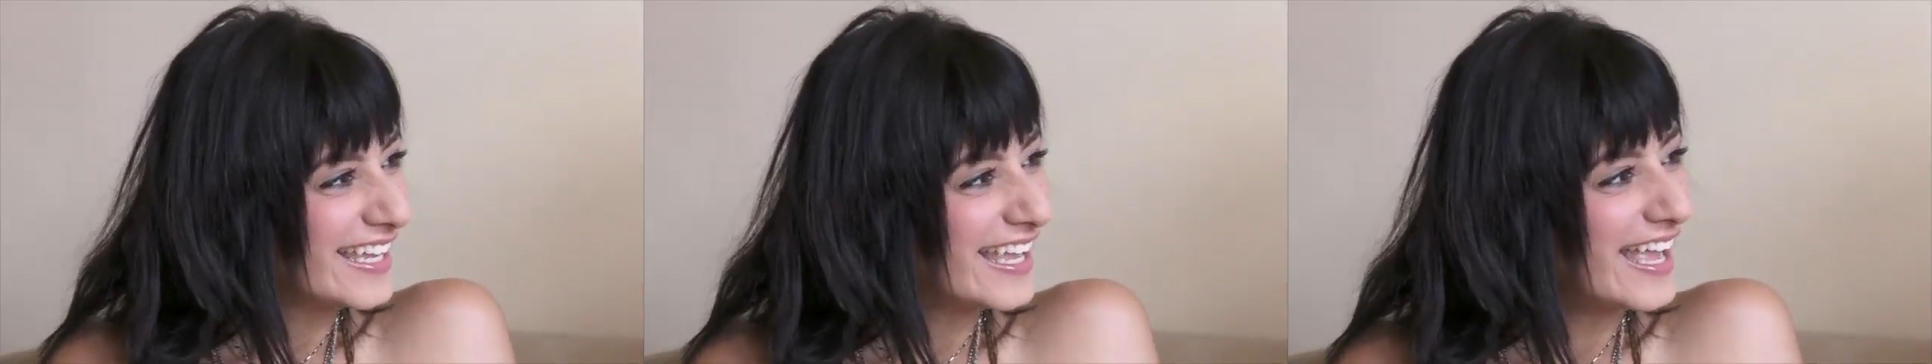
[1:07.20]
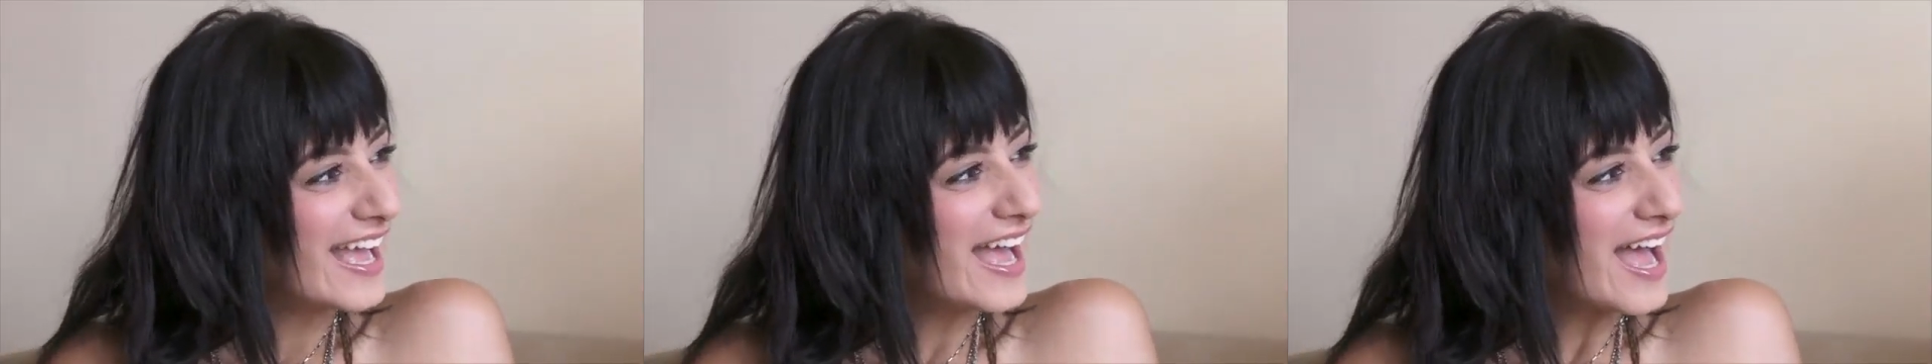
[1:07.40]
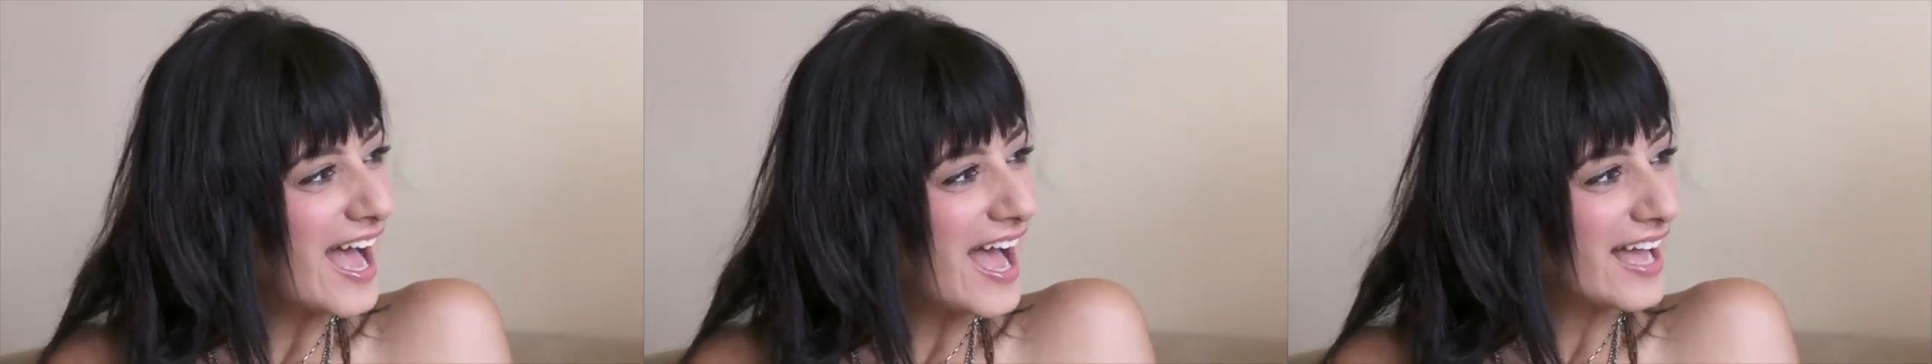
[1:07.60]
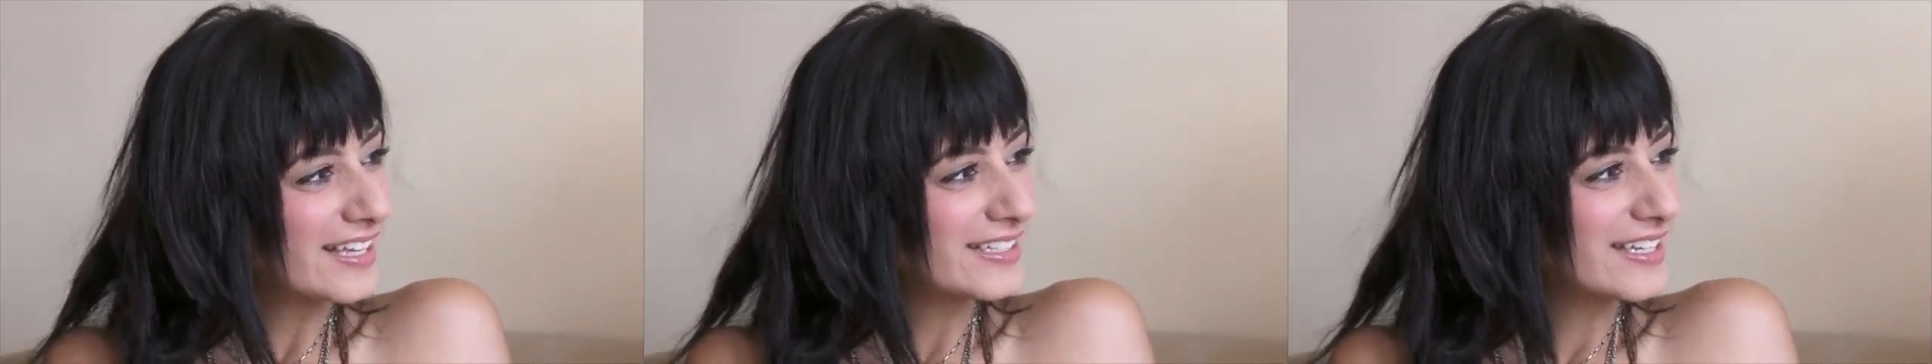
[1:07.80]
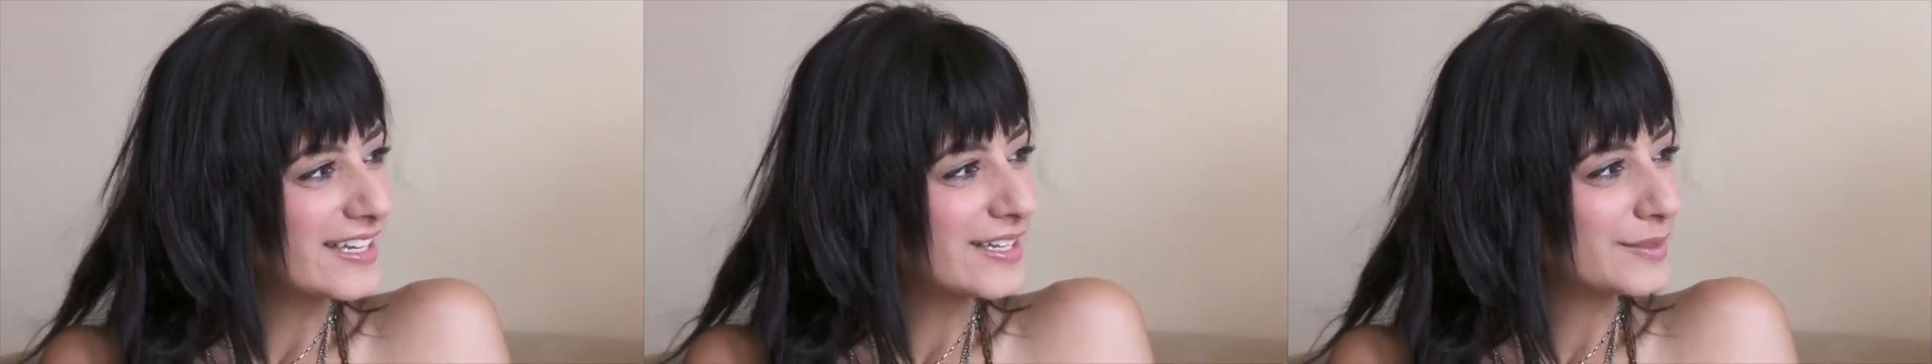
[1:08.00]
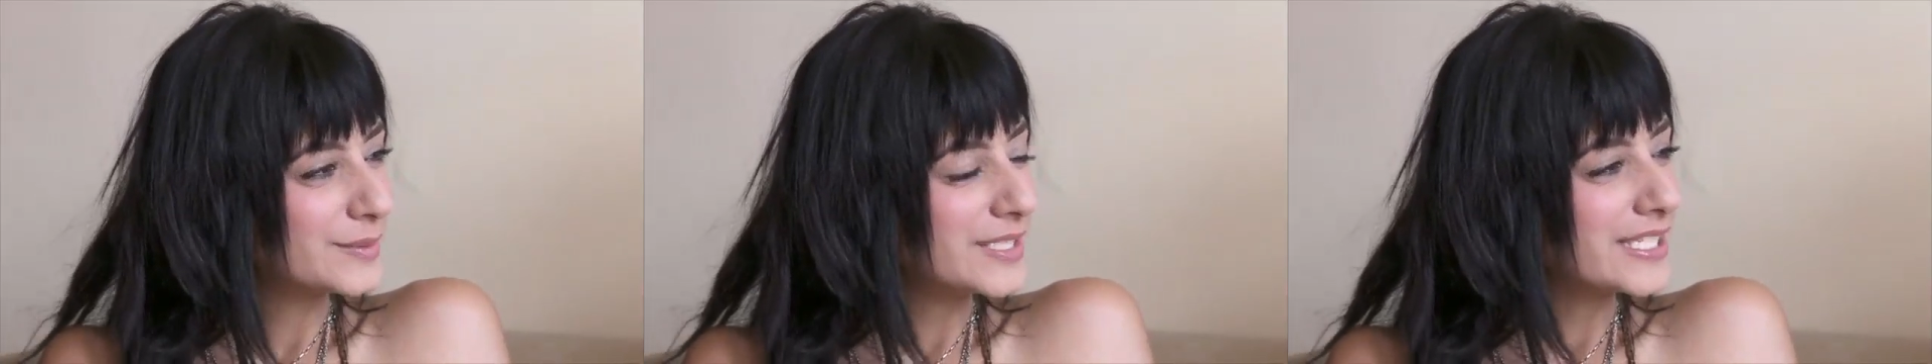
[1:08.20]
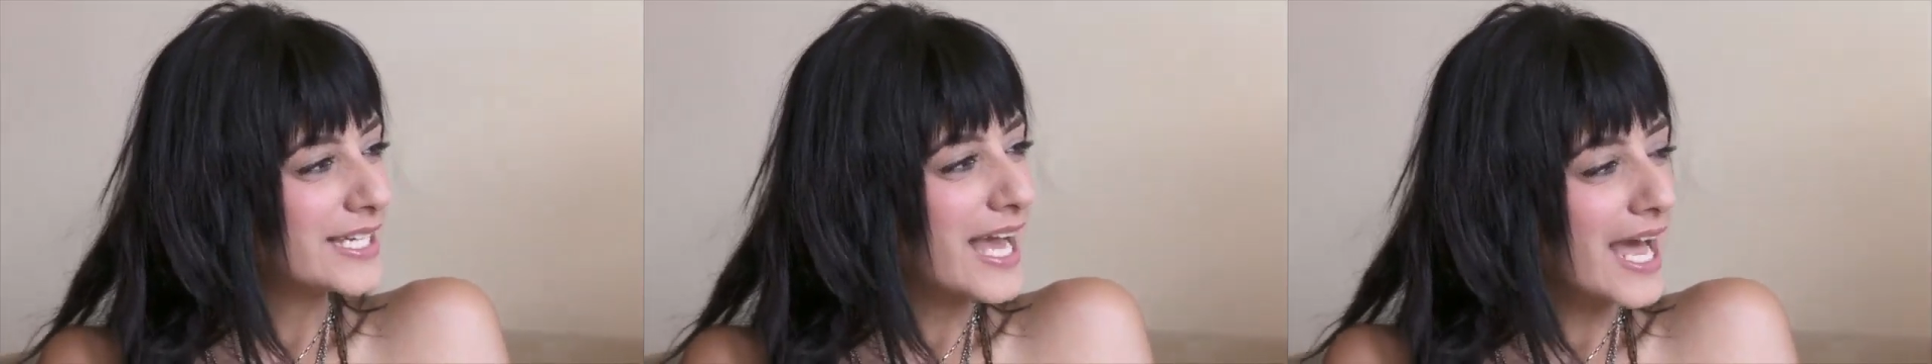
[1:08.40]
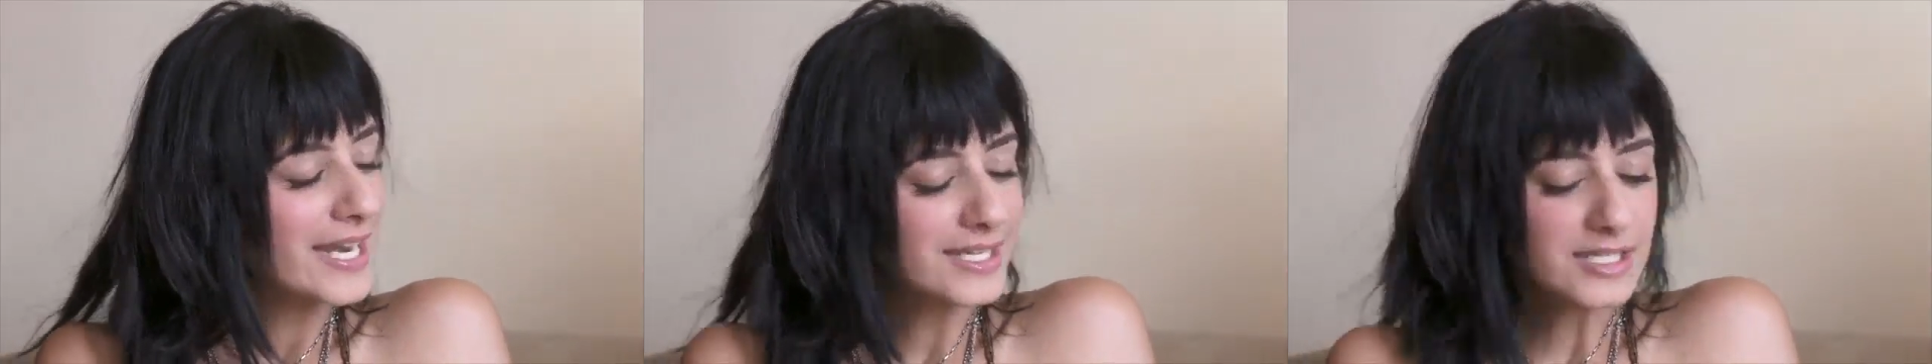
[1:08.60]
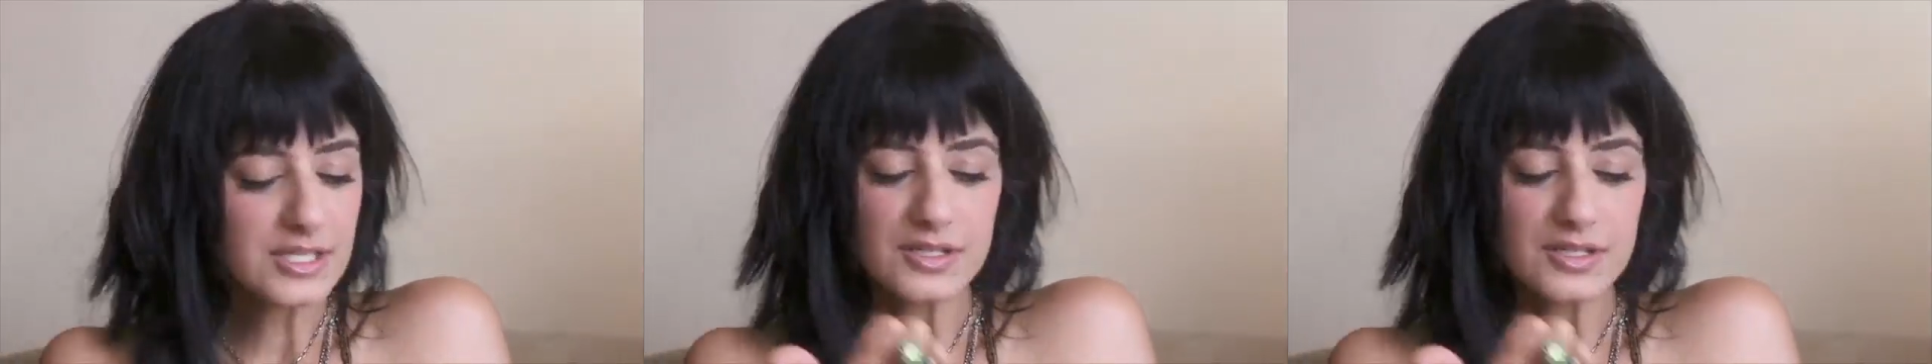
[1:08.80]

Wow. Yeah. Well, you got to do